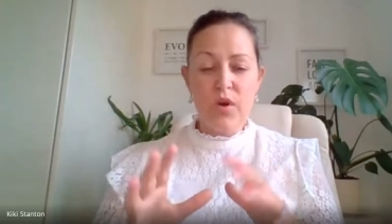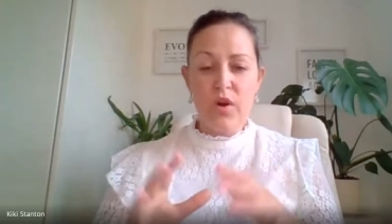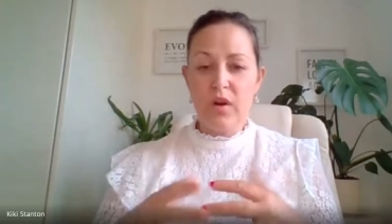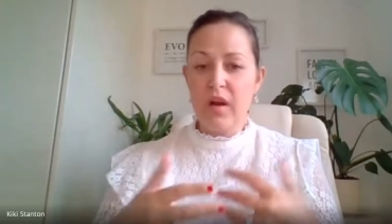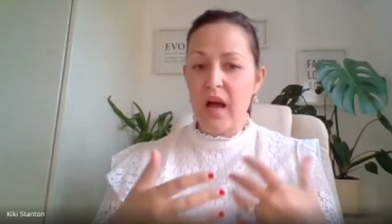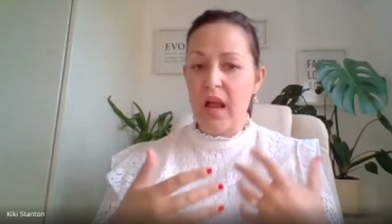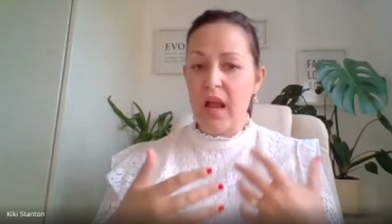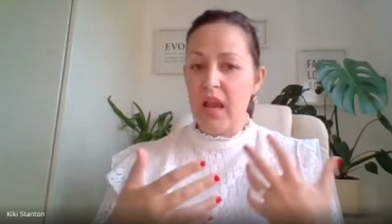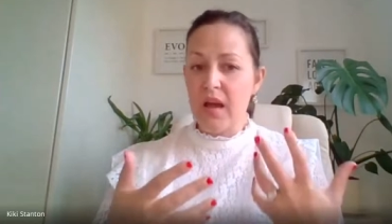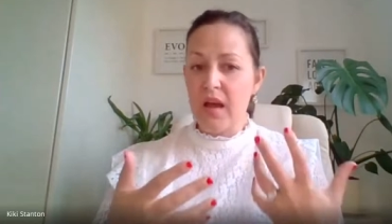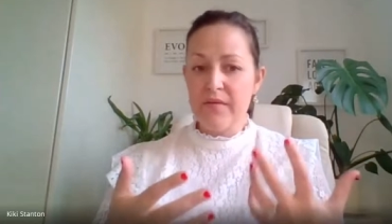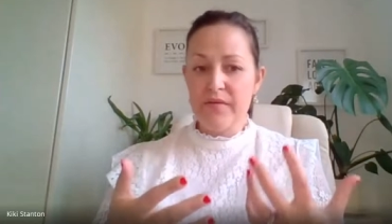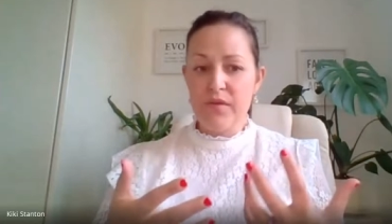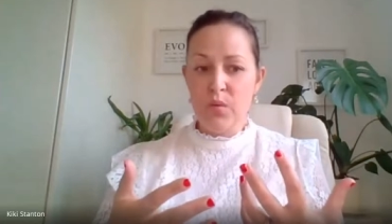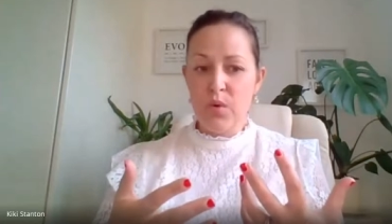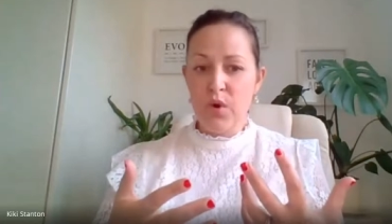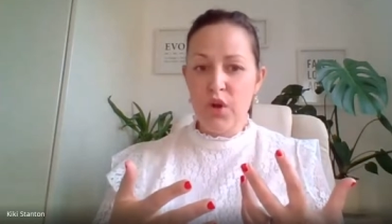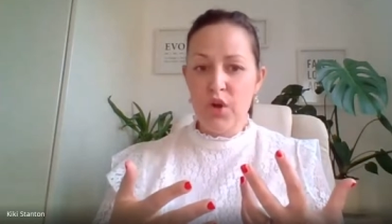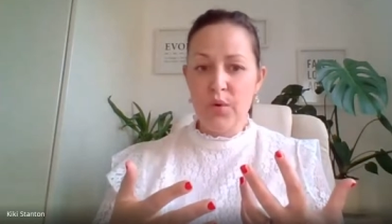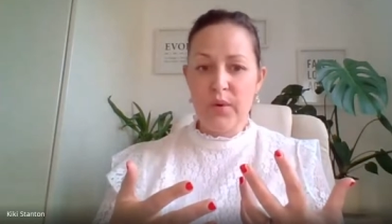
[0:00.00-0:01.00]
work. I love the
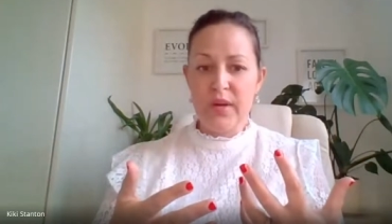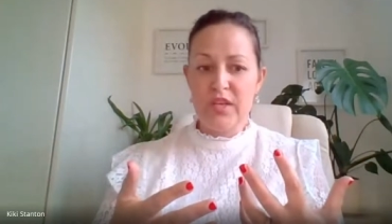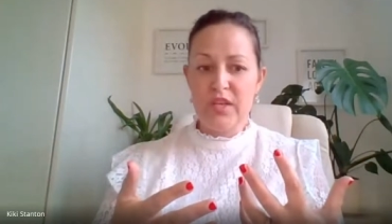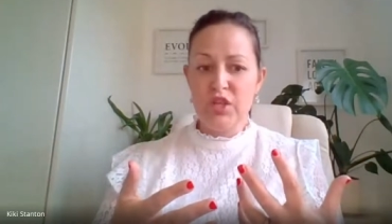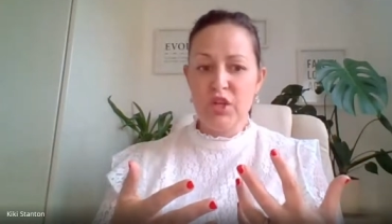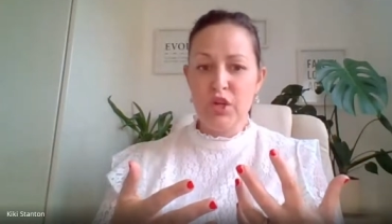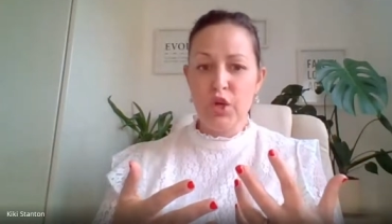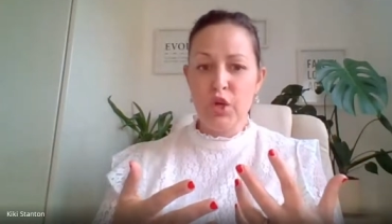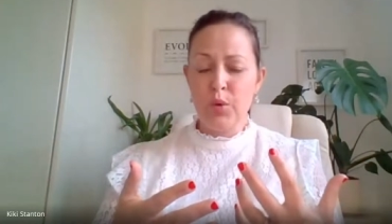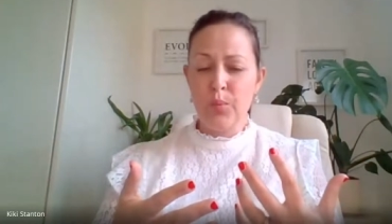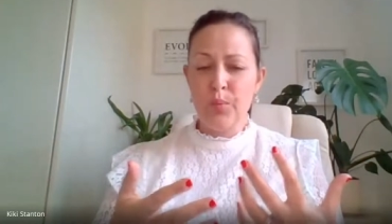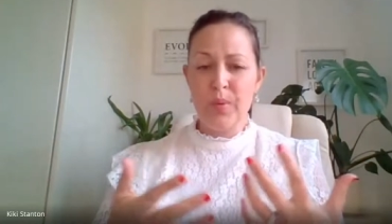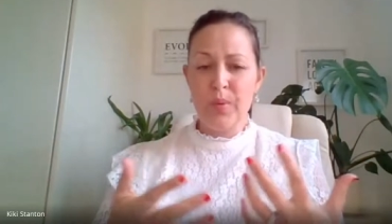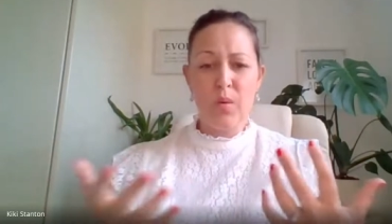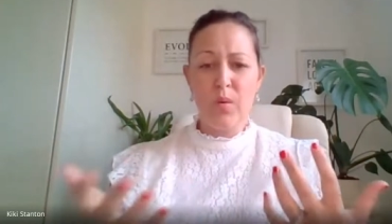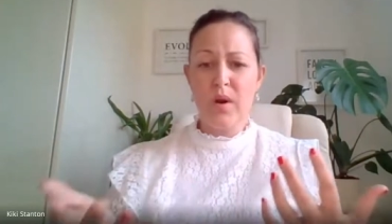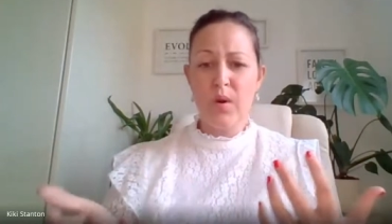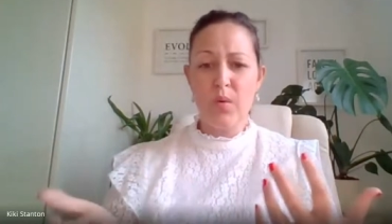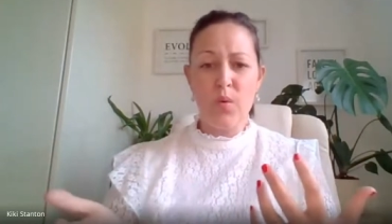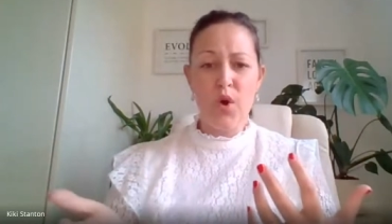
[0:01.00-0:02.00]
work we do, but I
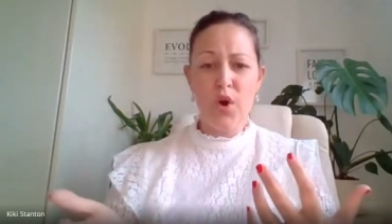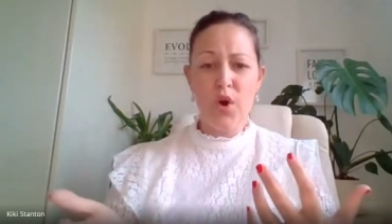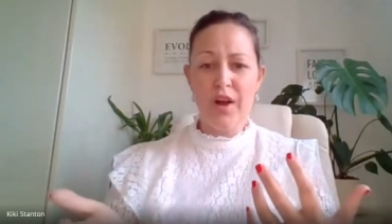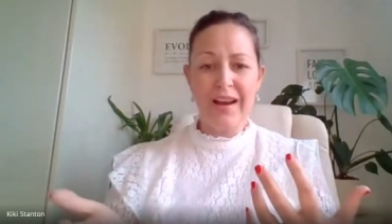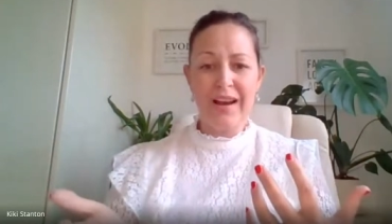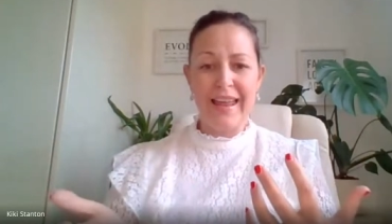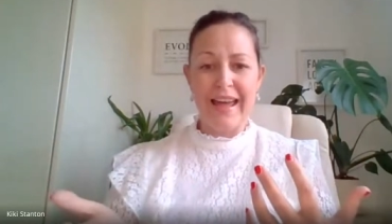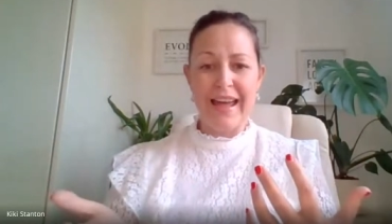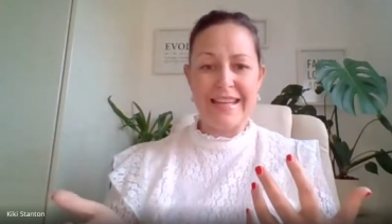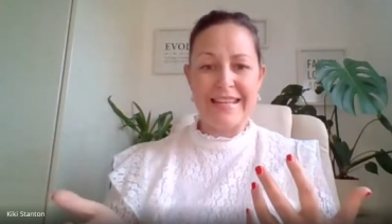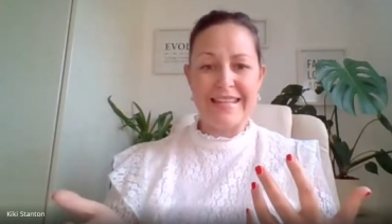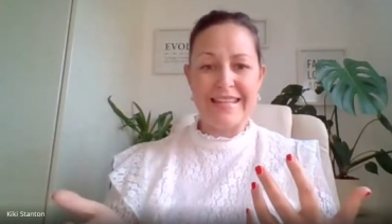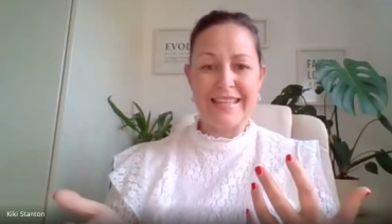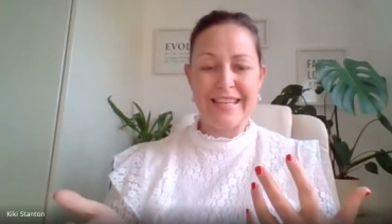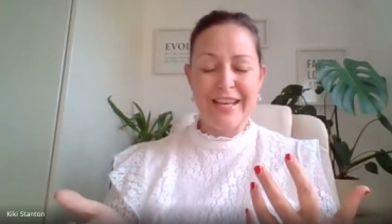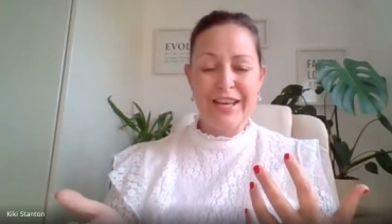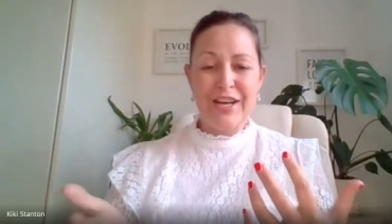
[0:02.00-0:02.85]
want to work less.